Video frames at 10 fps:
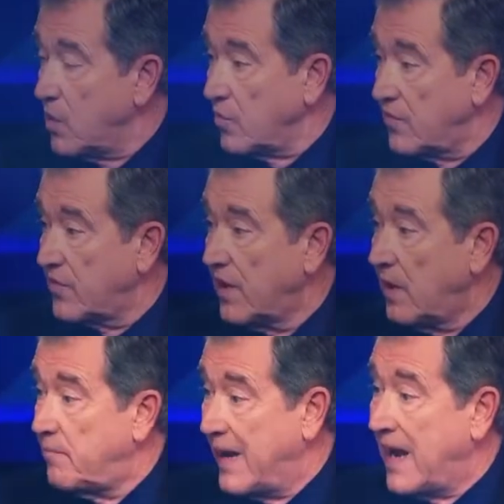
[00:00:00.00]
both
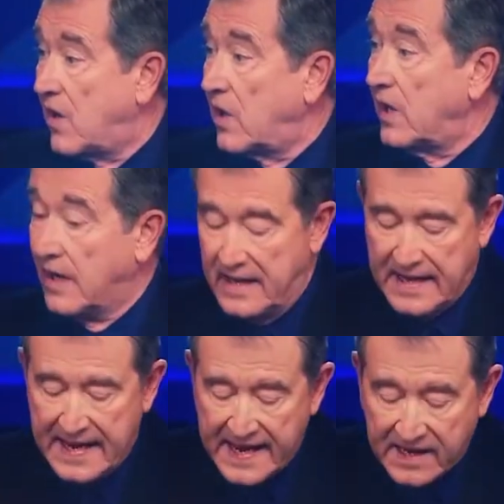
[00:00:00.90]
power
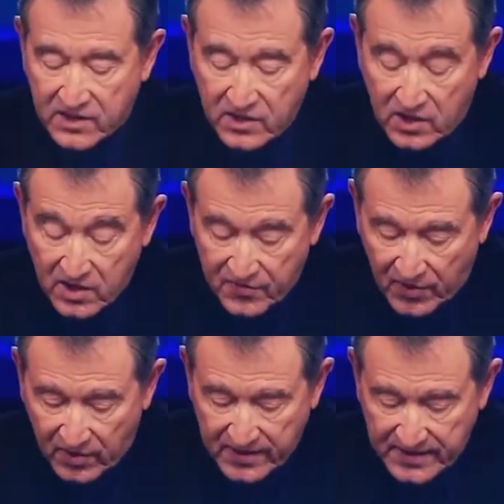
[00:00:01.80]
and
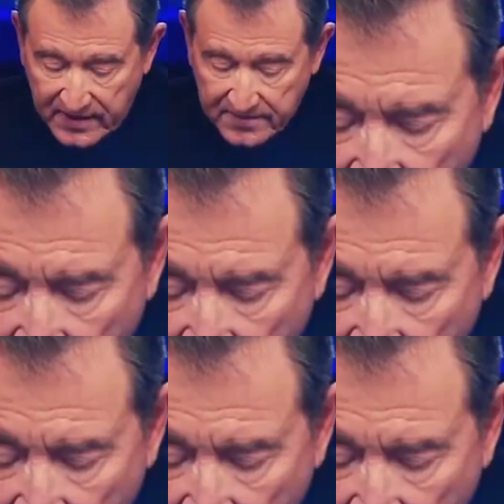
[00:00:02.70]
authority.